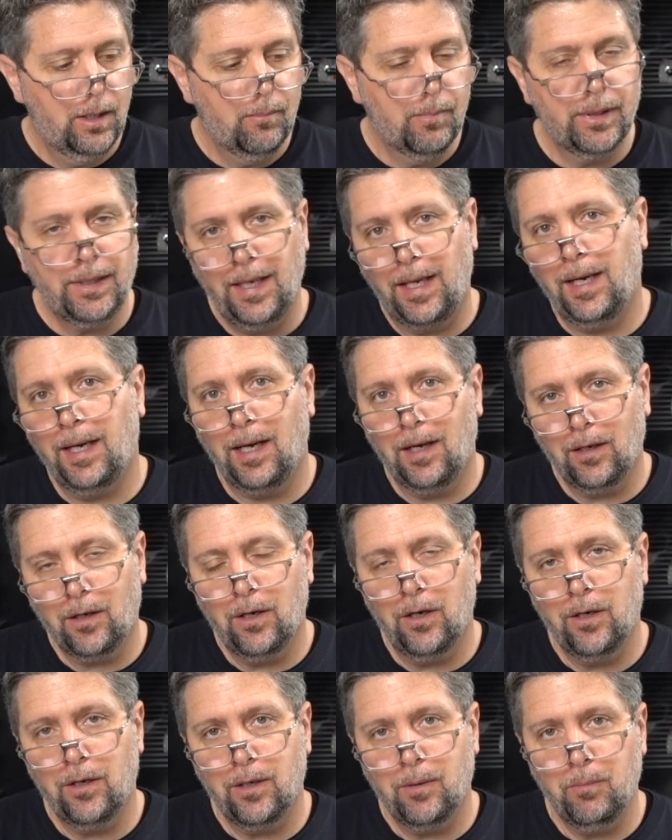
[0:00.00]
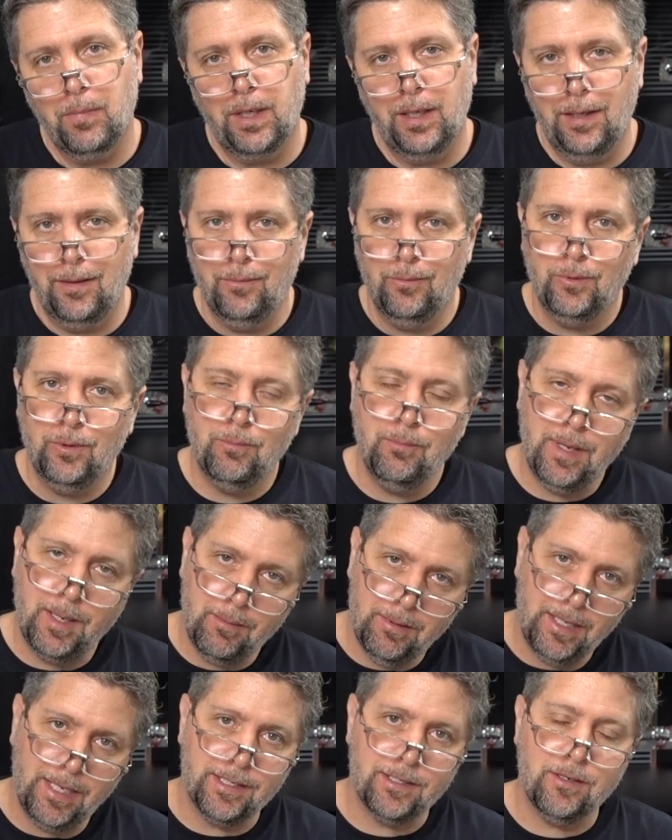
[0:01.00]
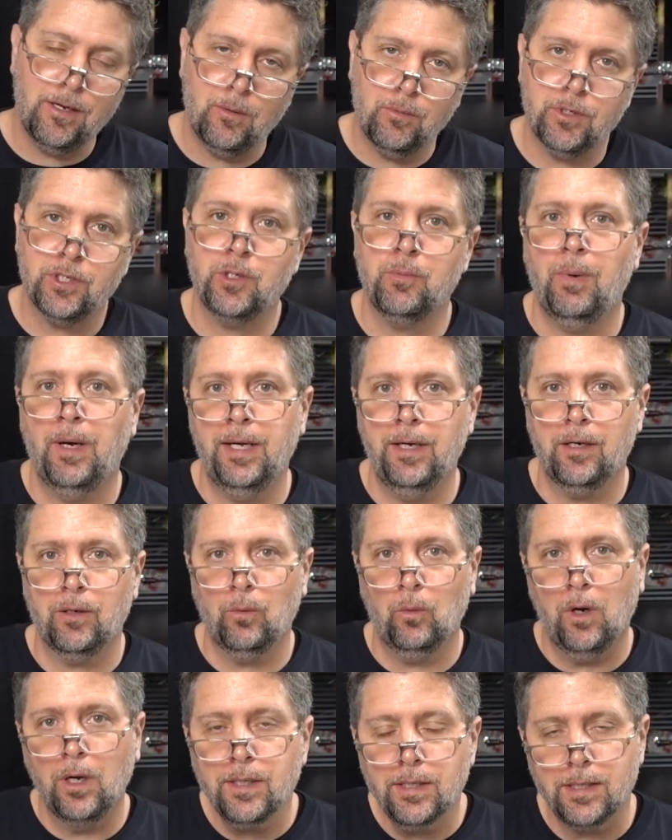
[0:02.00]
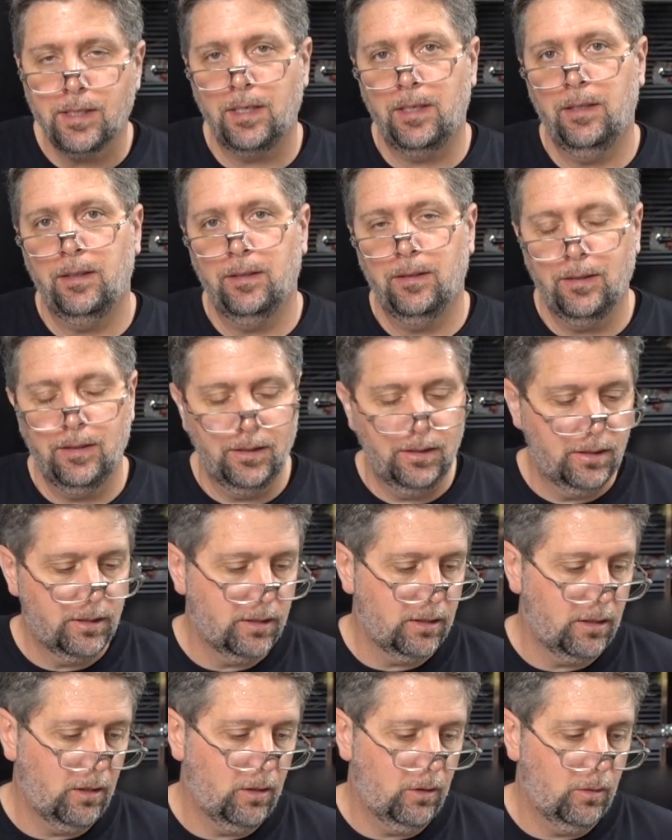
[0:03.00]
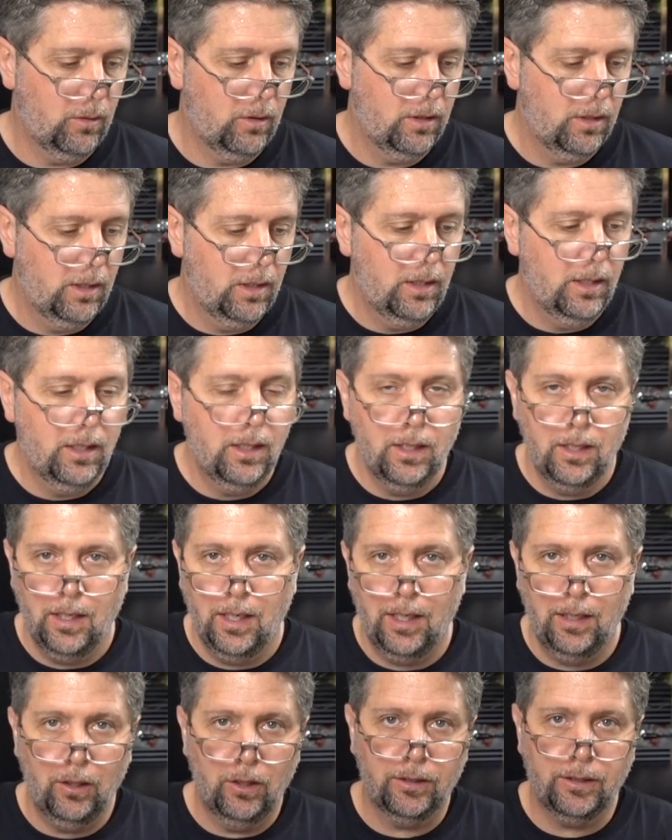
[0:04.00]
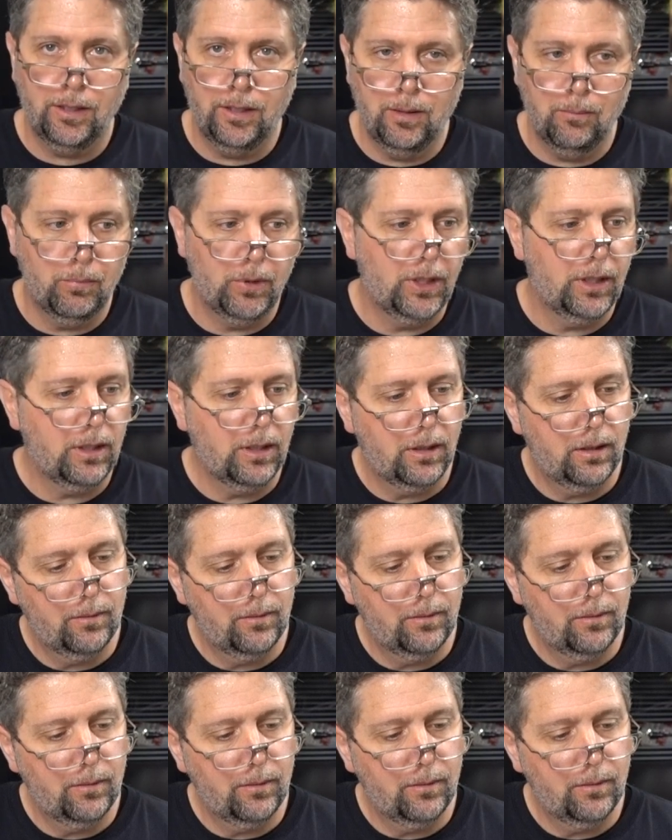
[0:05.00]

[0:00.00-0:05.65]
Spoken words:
But then it occurred to me, well, maybe that's not where Spyder wants it. So I looked in the book